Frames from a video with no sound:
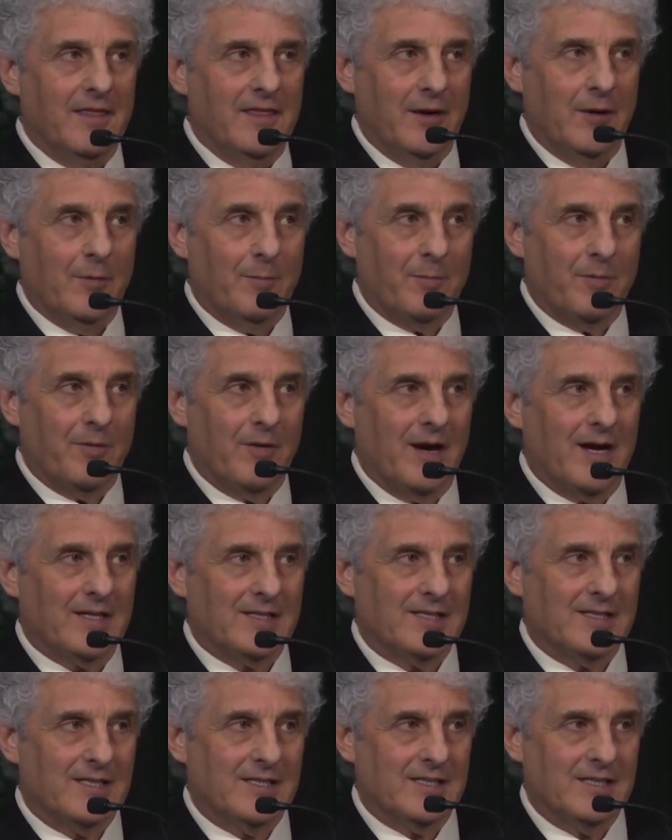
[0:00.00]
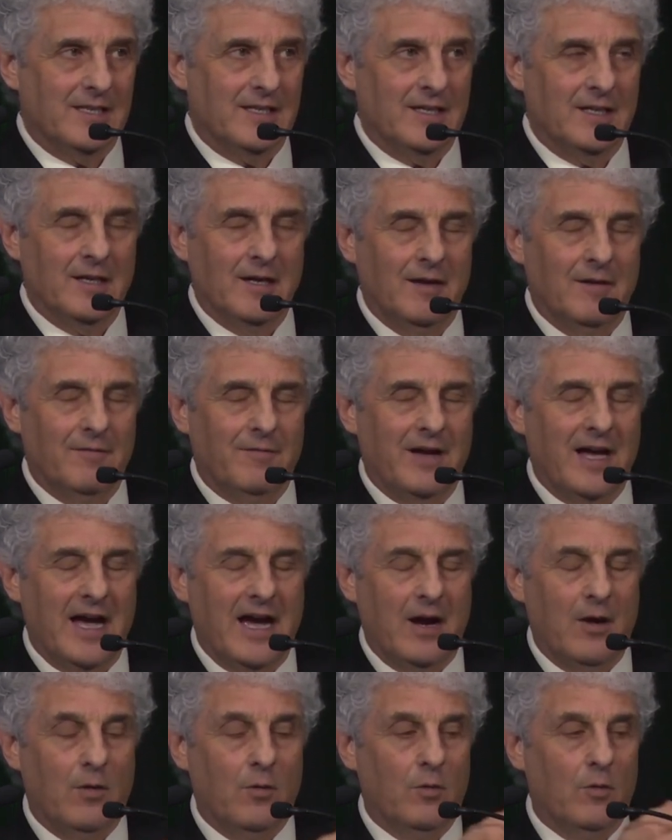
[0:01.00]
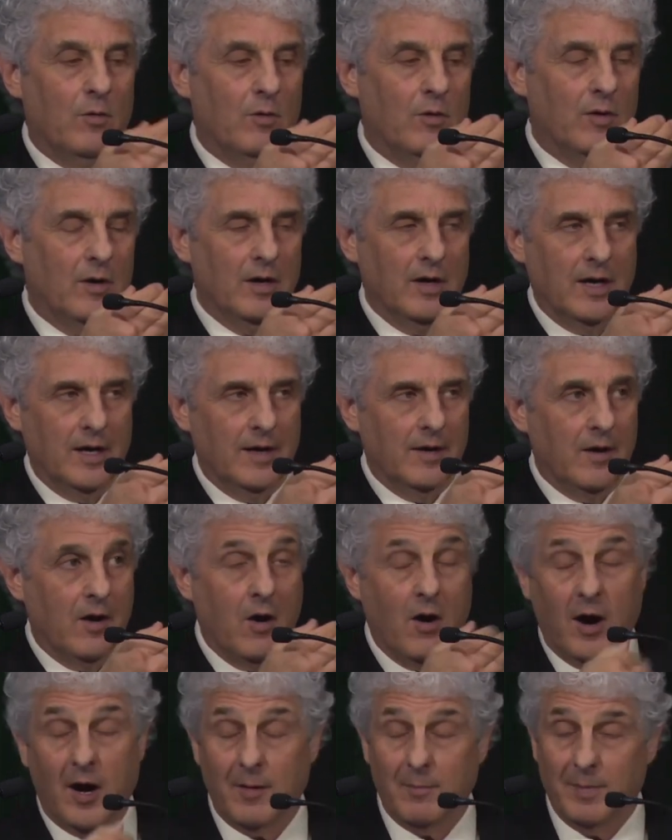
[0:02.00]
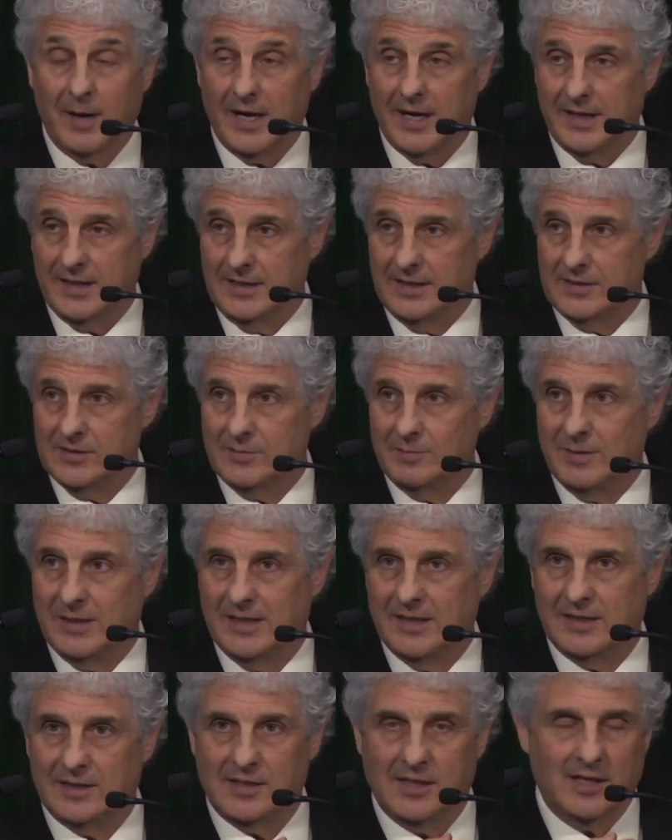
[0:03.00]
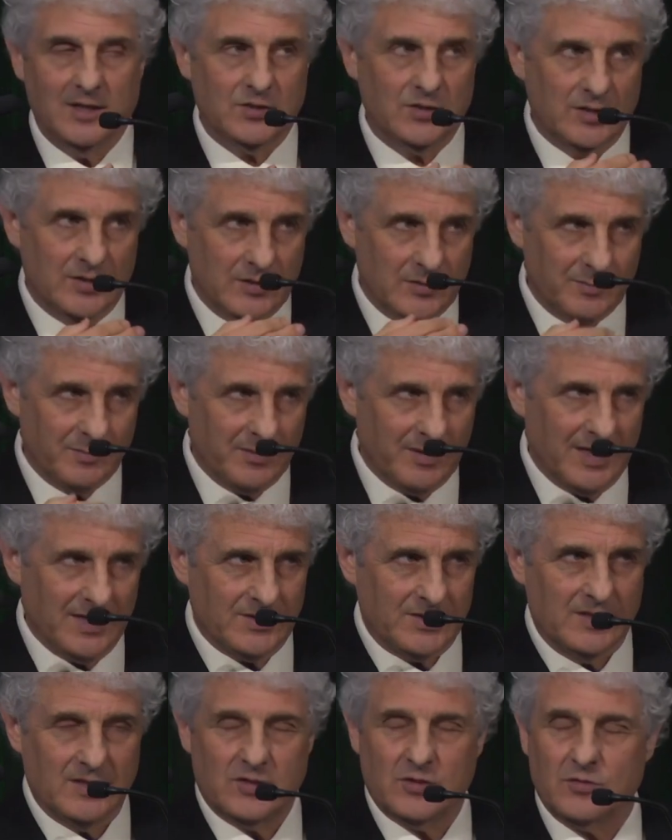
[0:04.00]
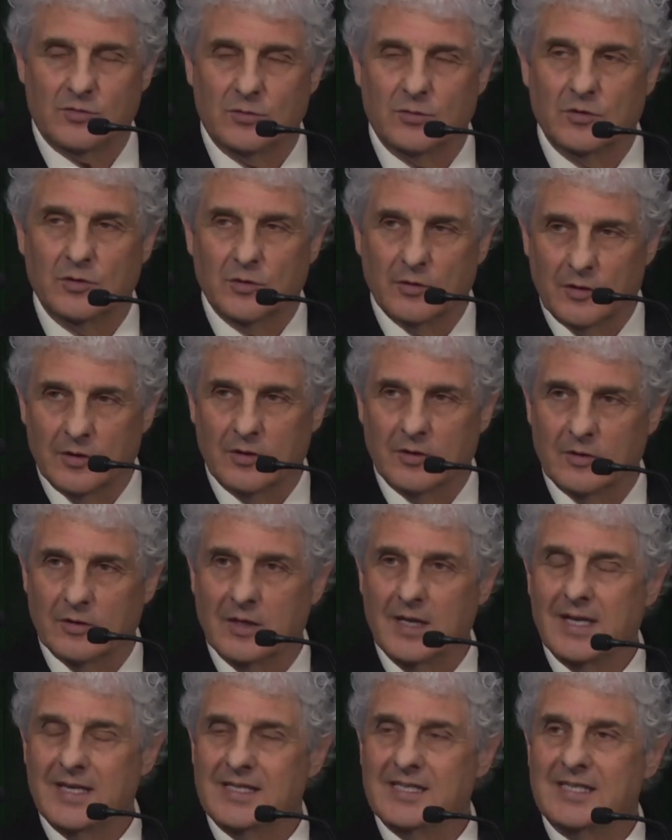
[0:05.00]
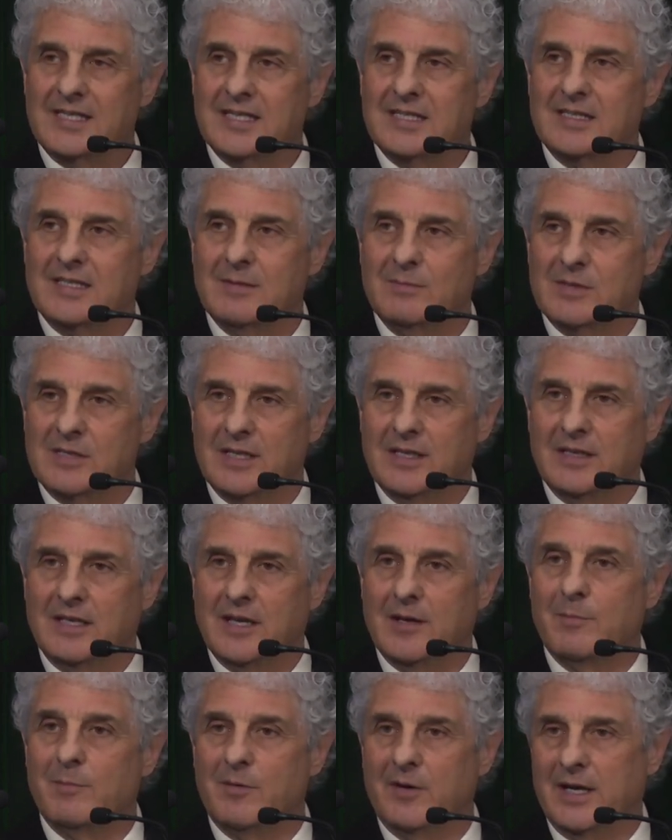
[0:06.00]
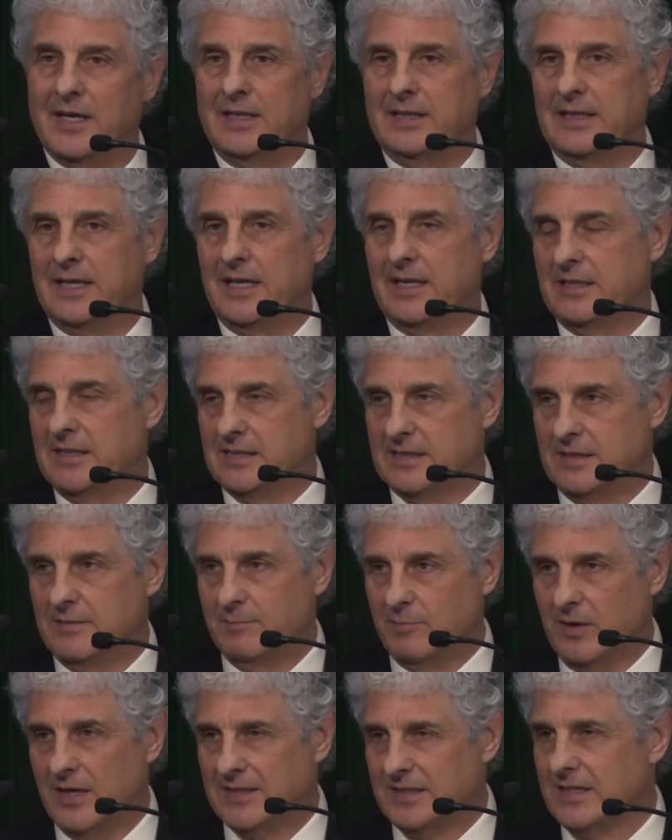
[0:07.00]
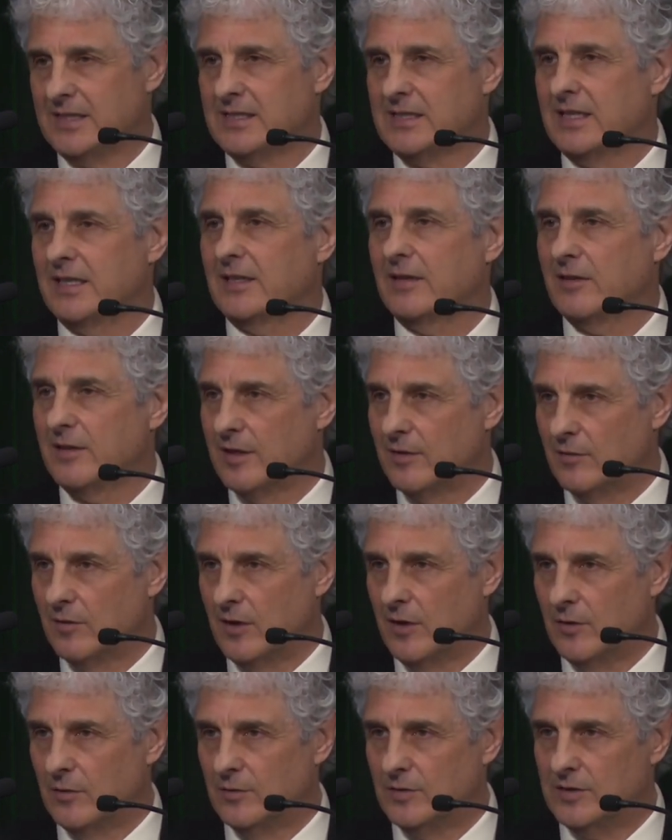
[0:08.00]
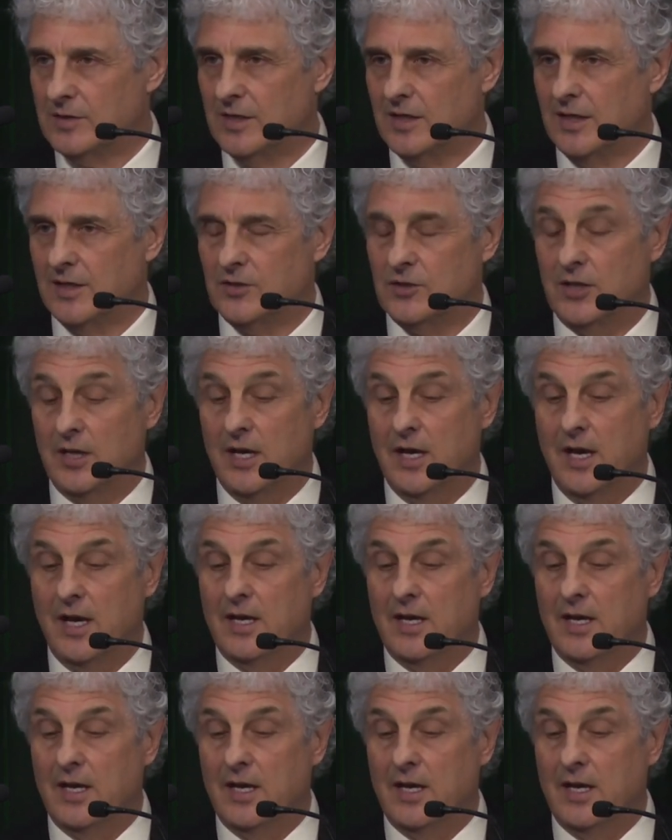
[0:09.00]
Their processing of how uh, our body is being touched is processed through neural systems in their brain that is processing their own touch.